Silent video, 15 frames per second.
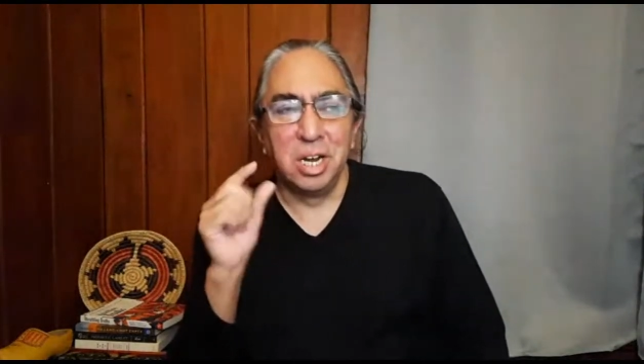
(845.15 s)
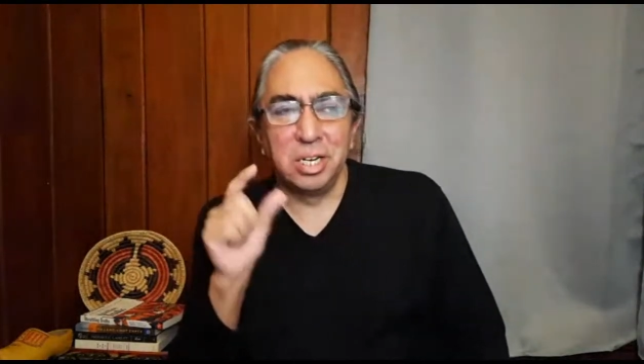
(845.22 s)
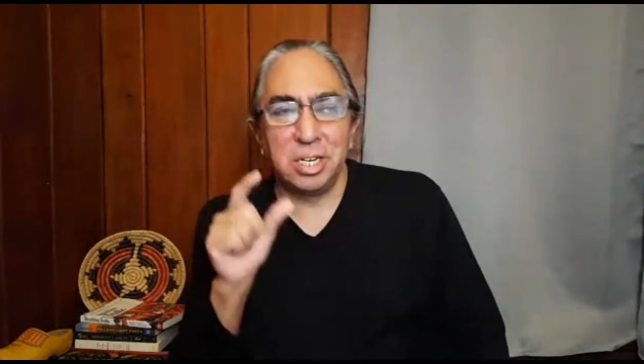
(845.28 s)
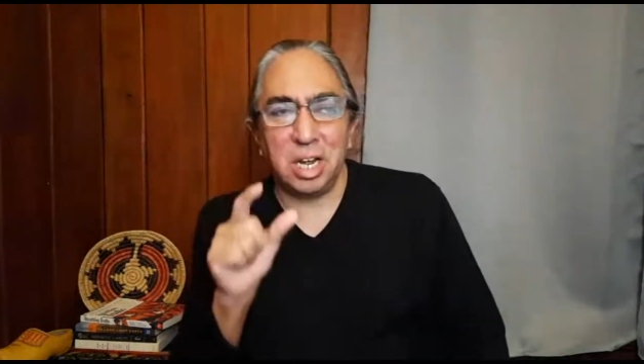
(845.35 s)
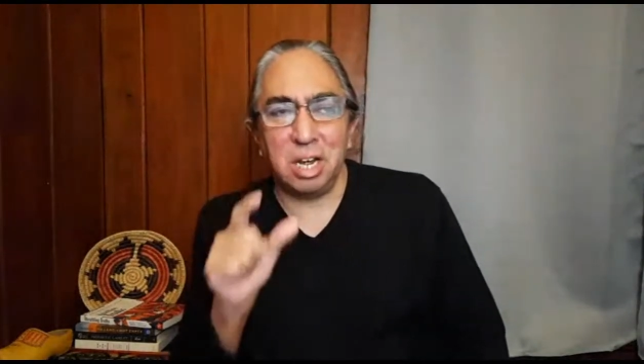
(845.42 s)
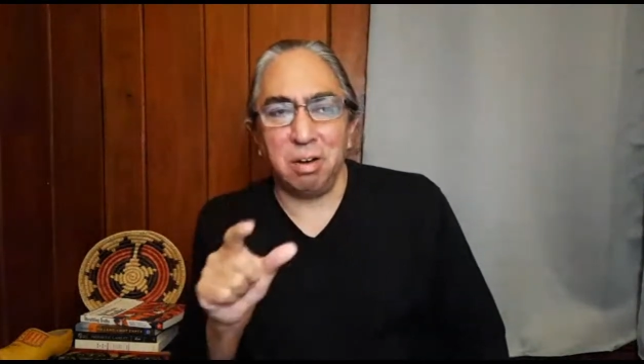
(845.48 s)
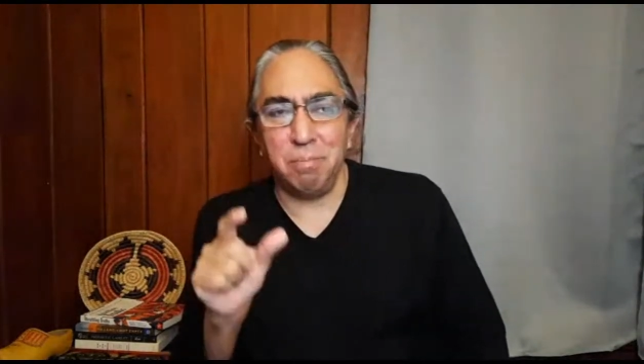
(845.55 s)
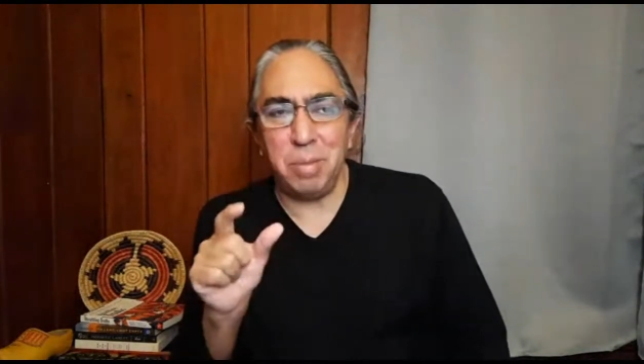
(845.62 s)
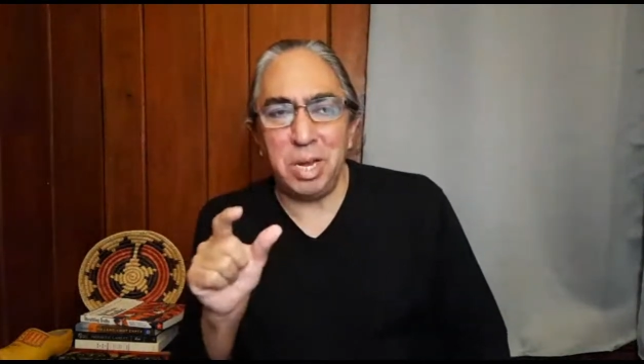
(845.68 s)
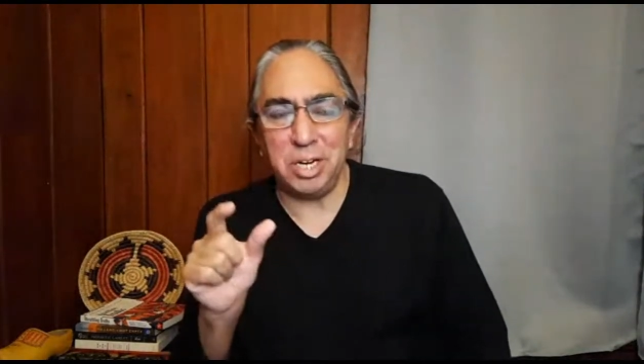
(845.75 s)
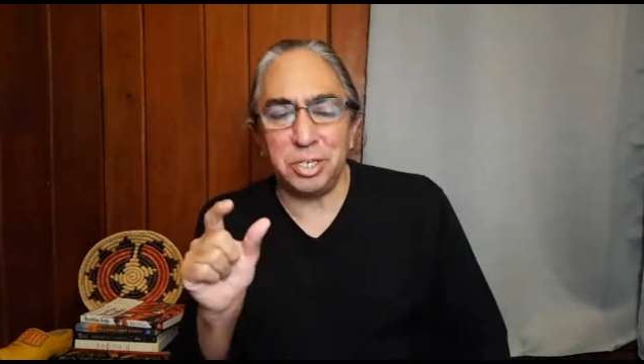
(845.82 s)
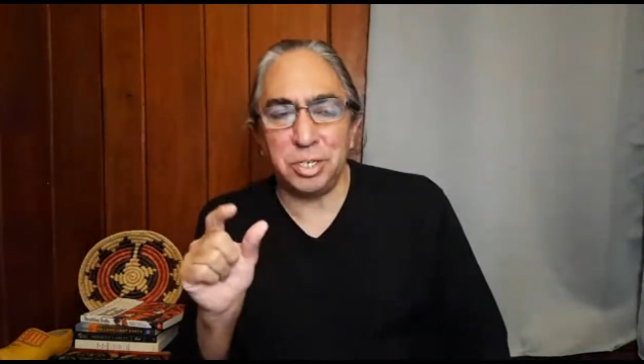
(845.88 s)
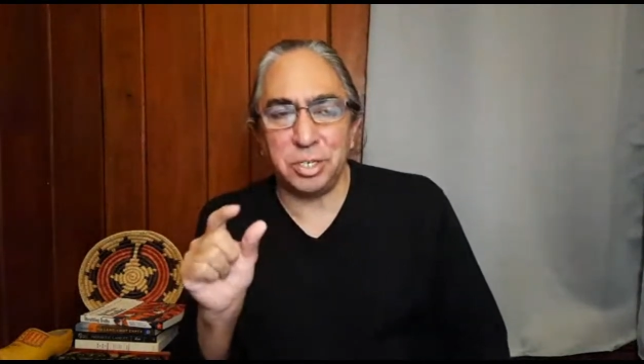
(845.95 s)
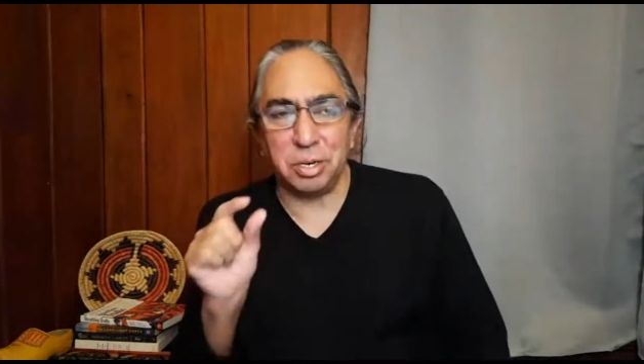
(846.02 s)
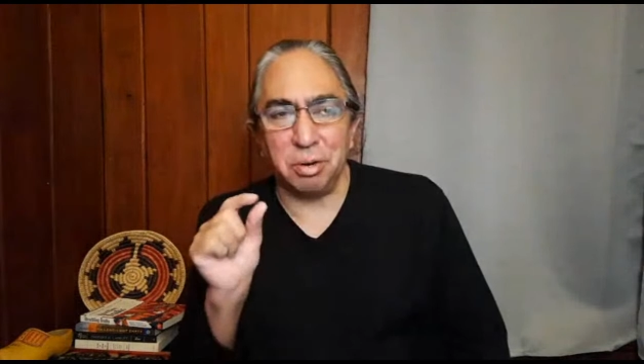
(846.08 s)
to help make
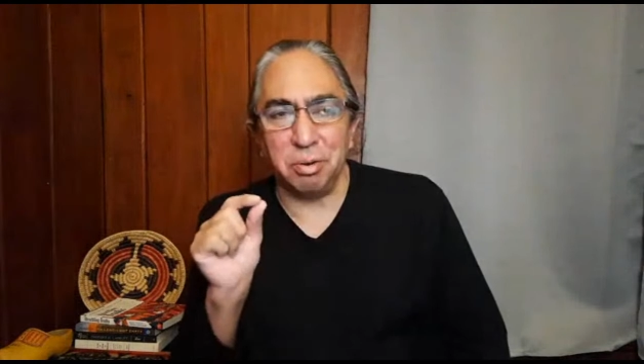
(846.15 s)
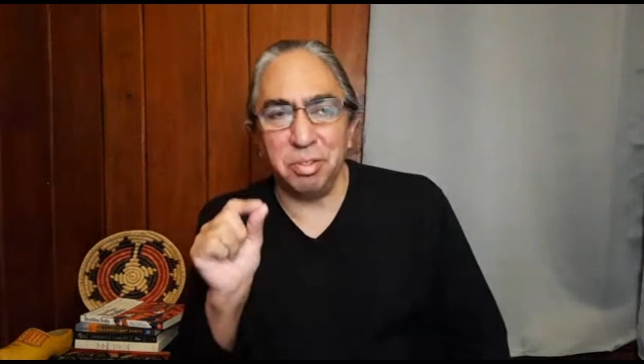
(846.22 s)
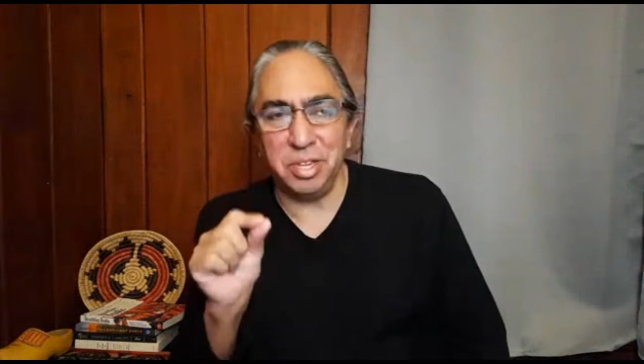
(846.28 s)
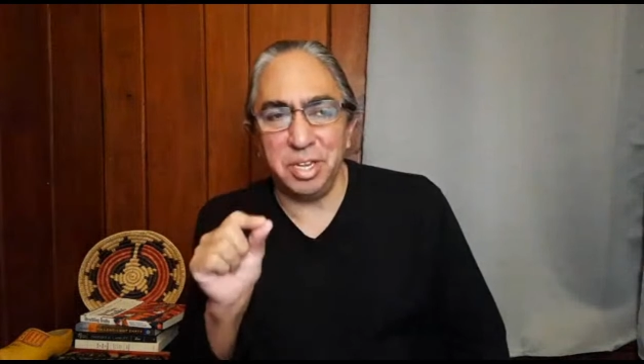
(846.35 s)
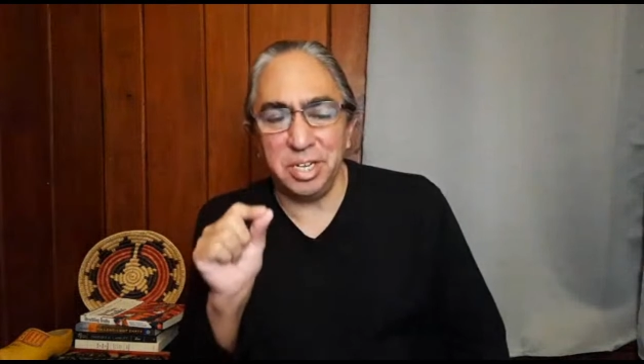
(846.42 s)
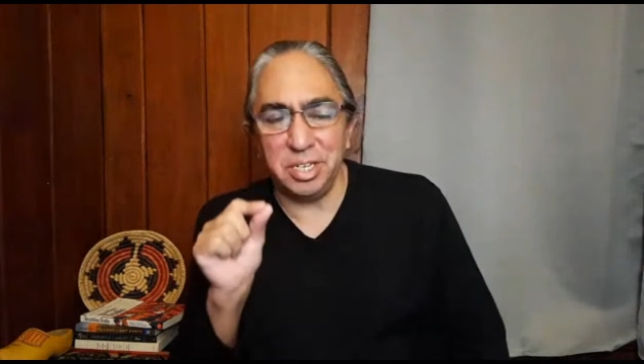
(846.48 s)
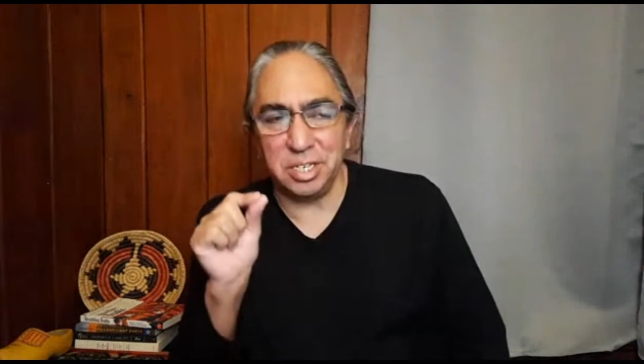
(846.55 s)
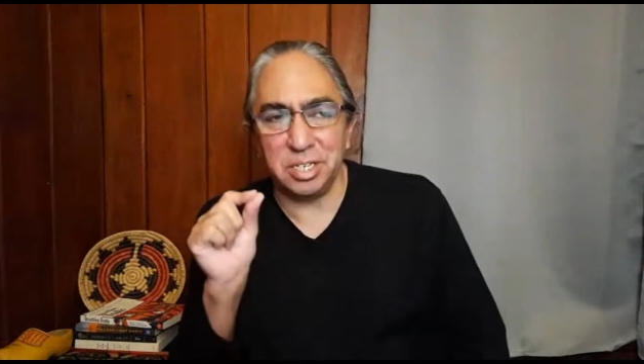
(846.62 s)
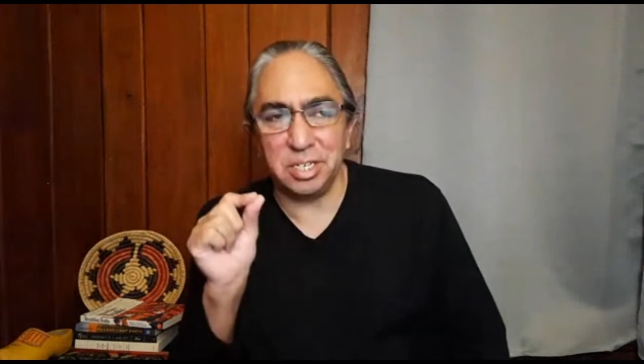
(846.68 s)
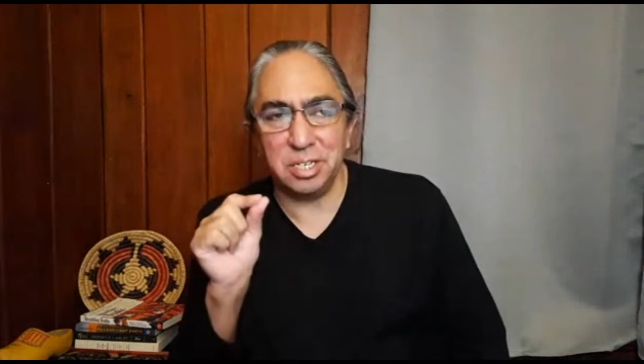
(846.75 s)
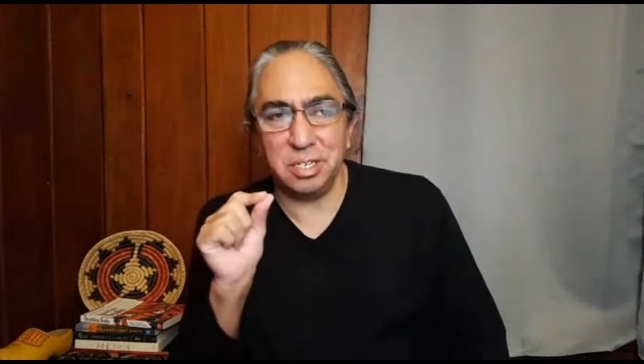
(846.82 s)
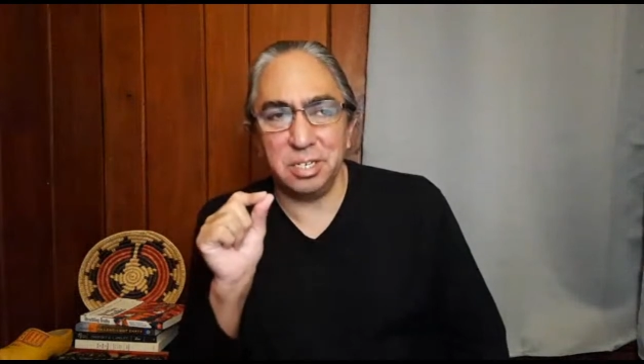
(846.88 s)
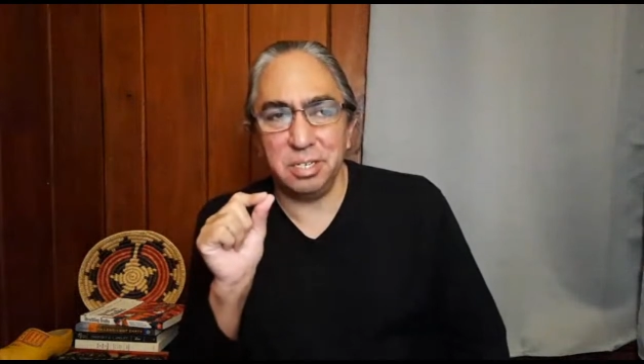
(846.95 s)
sure these